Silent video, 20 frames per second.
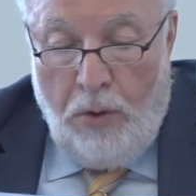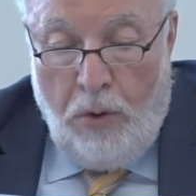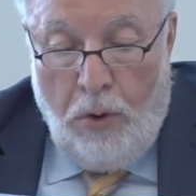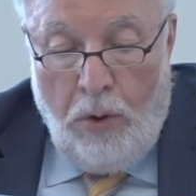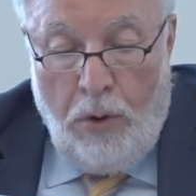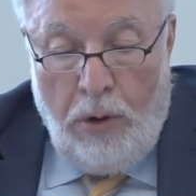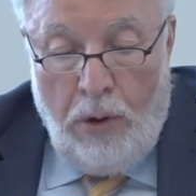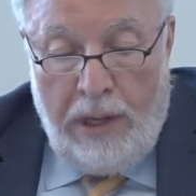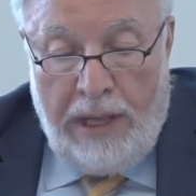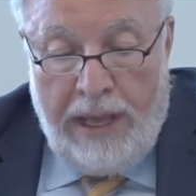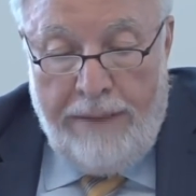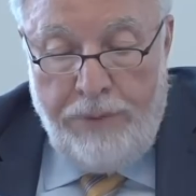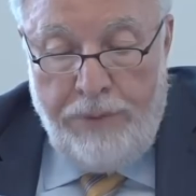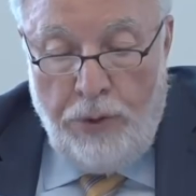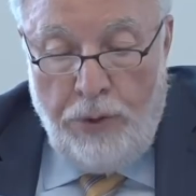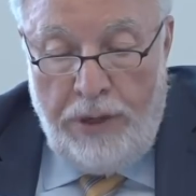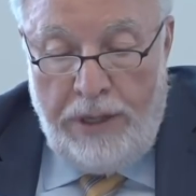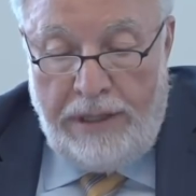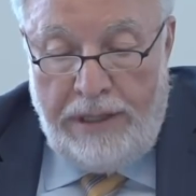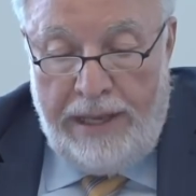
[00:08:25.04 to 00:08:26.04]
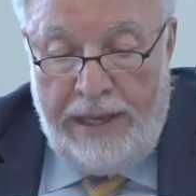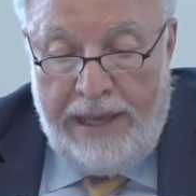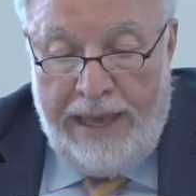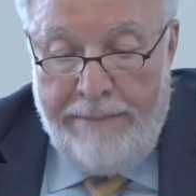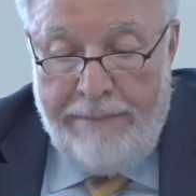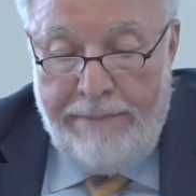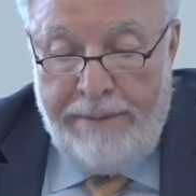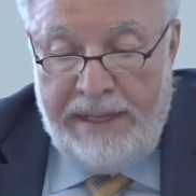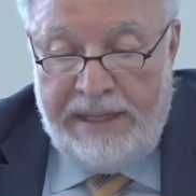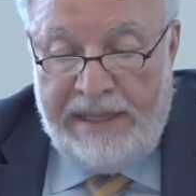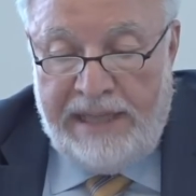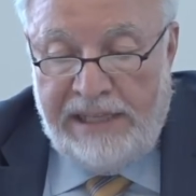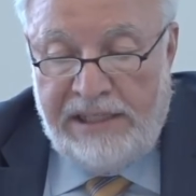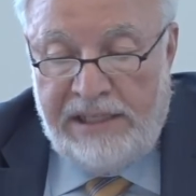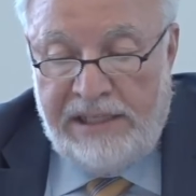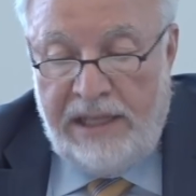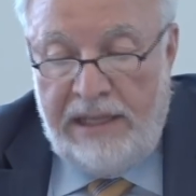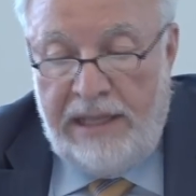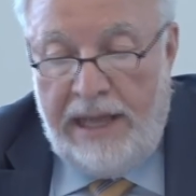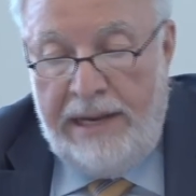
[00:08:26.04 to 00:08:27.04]
or community can be
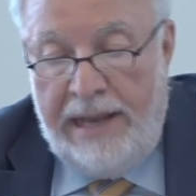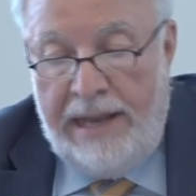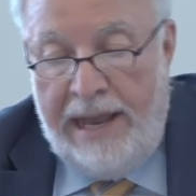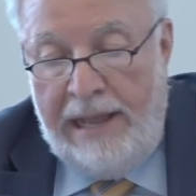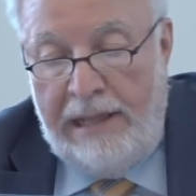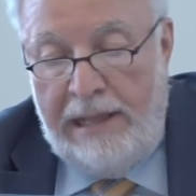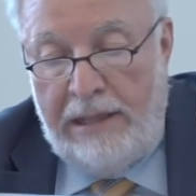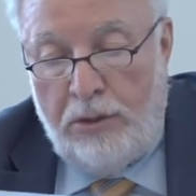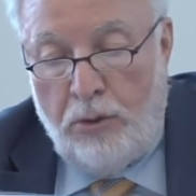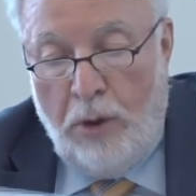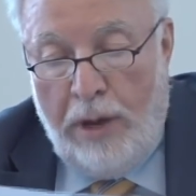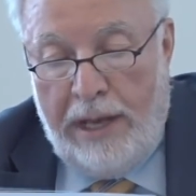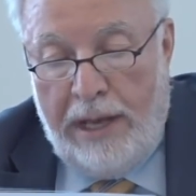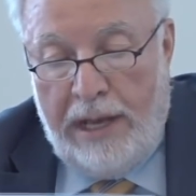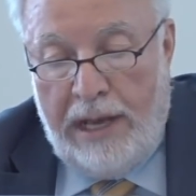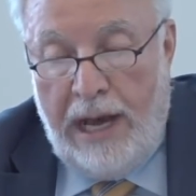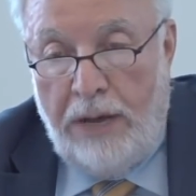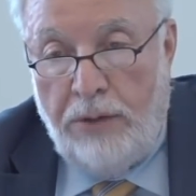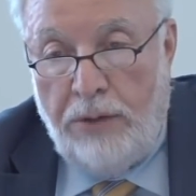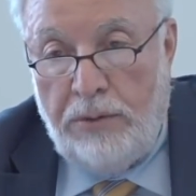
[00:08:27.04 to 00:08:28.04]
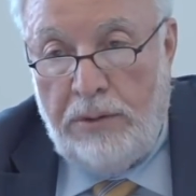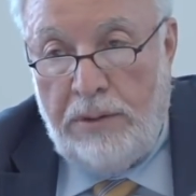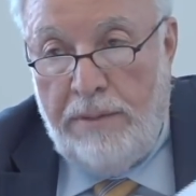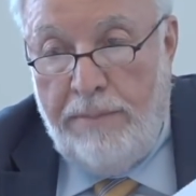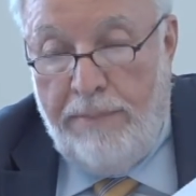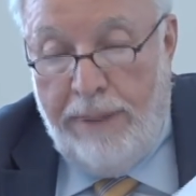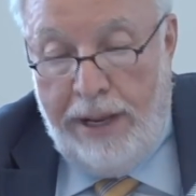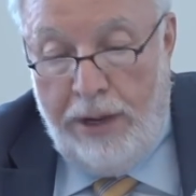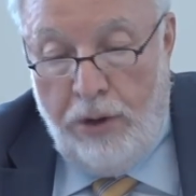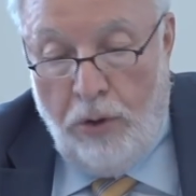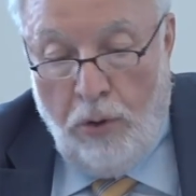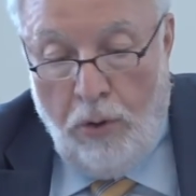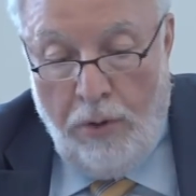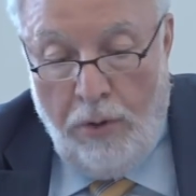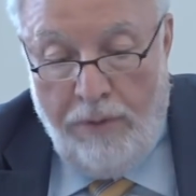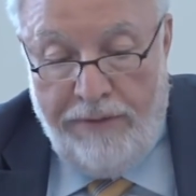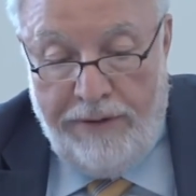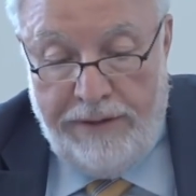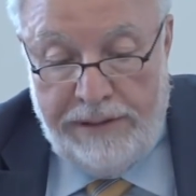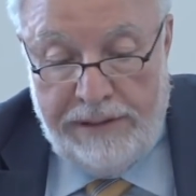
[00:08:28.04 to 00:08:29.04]
tested and held to account by
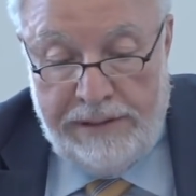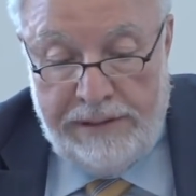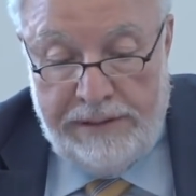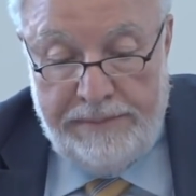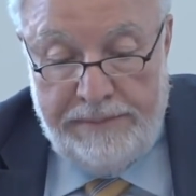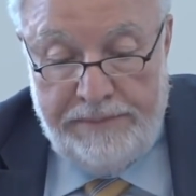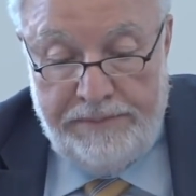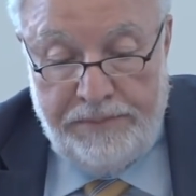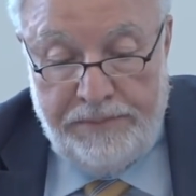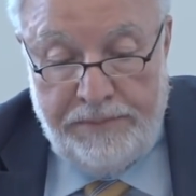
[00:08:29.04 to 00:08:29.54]
all of us.